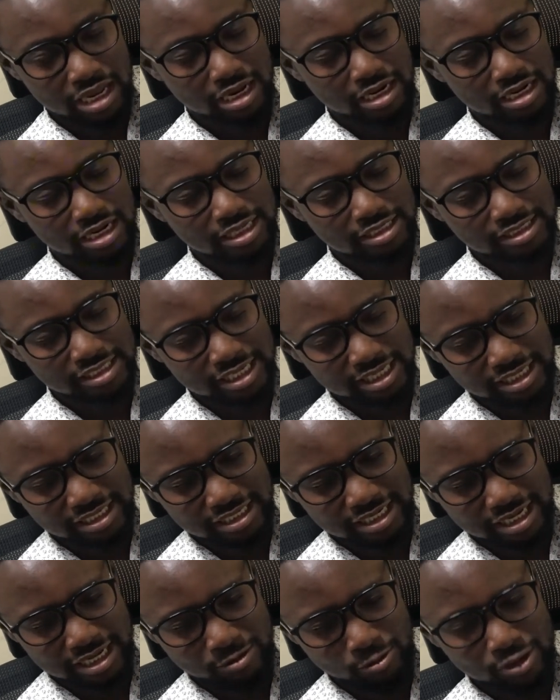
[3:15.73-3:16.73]
let's say
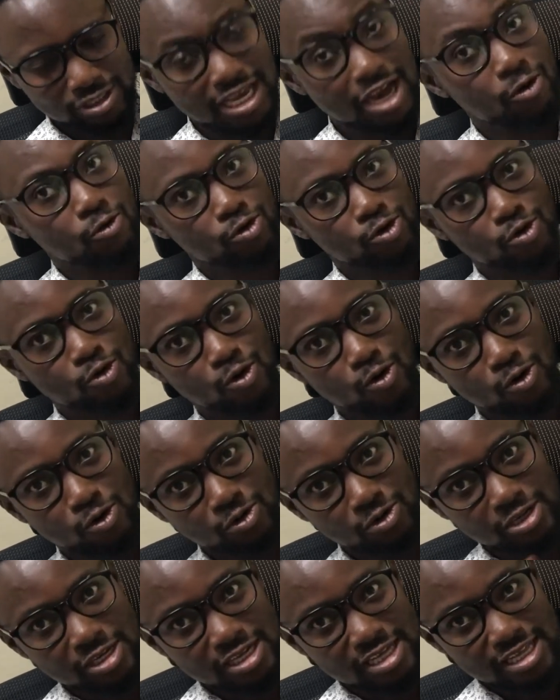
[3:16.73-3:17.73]
what I would
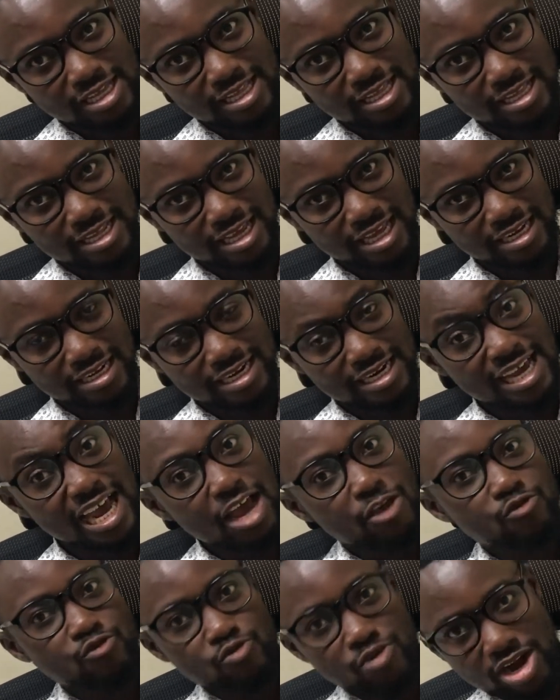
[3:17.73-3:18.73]
call the
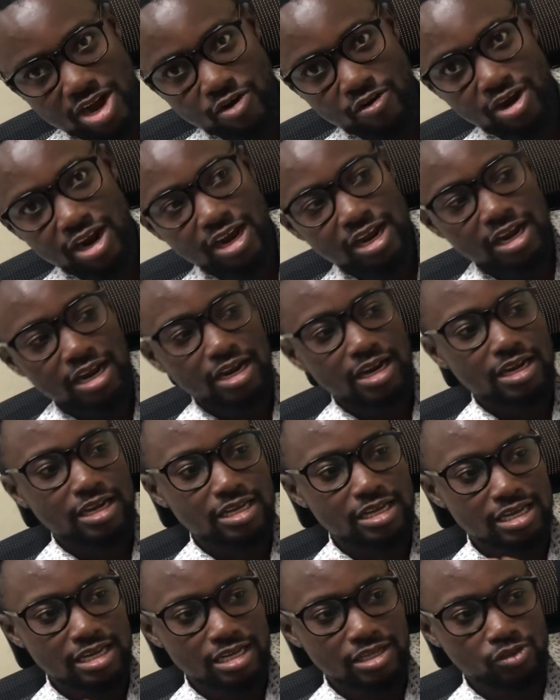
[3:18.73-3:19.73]
new era
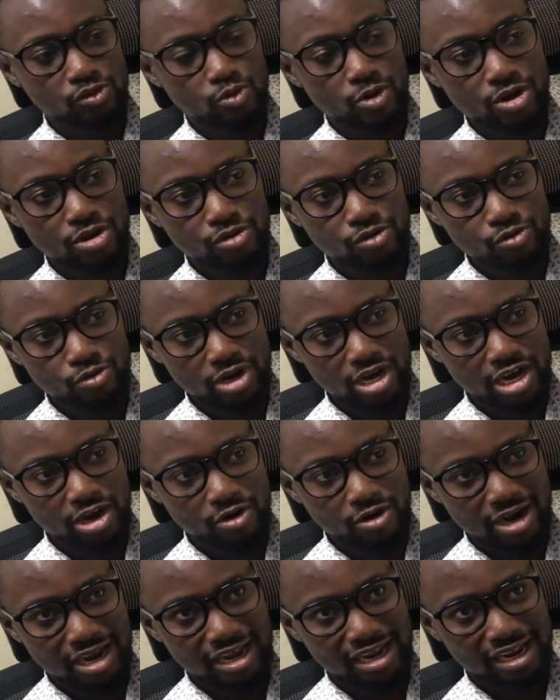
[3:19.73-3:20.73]
to a new
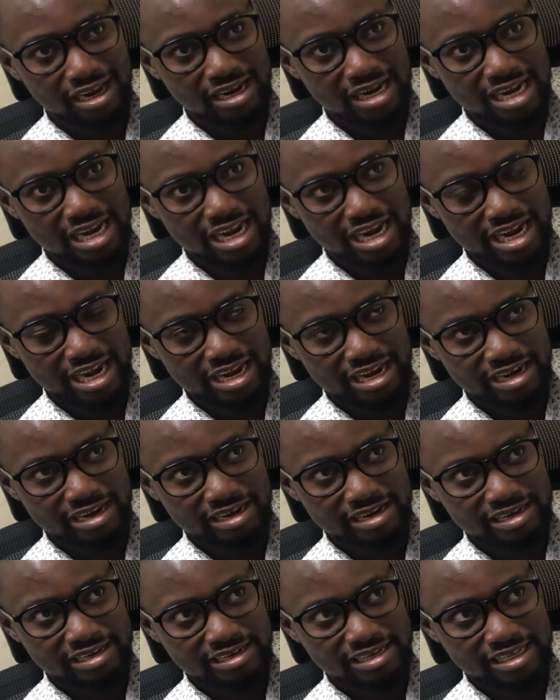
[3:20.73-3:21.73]
era,
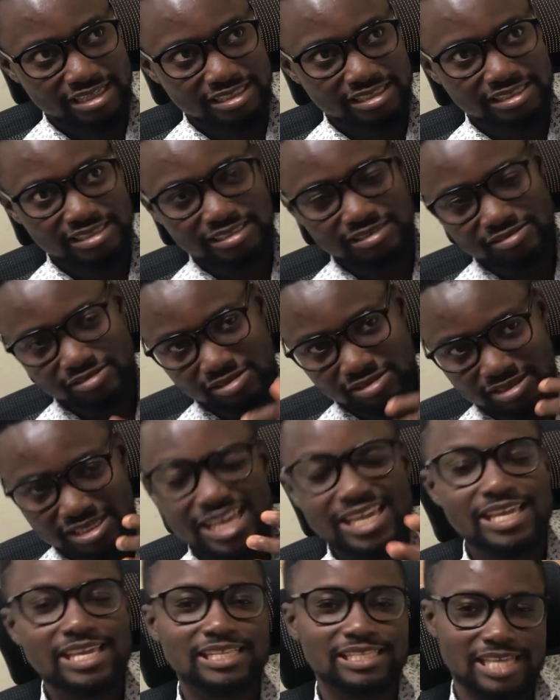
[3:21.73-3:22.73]
and it's
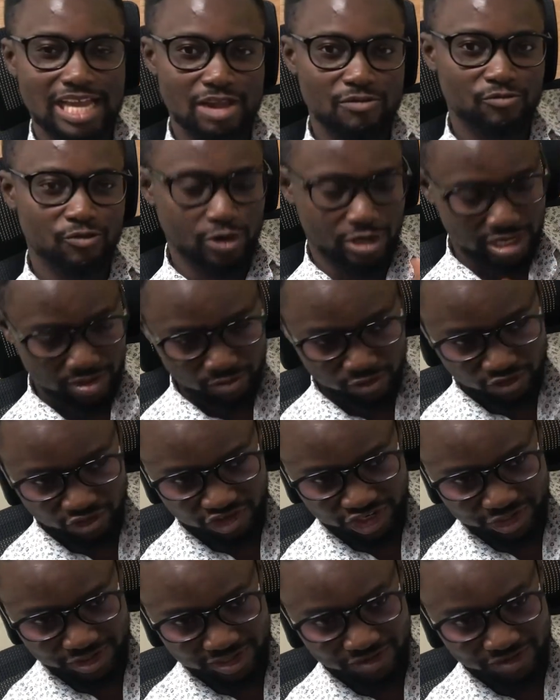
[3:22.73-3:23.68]
taking time for them to gel.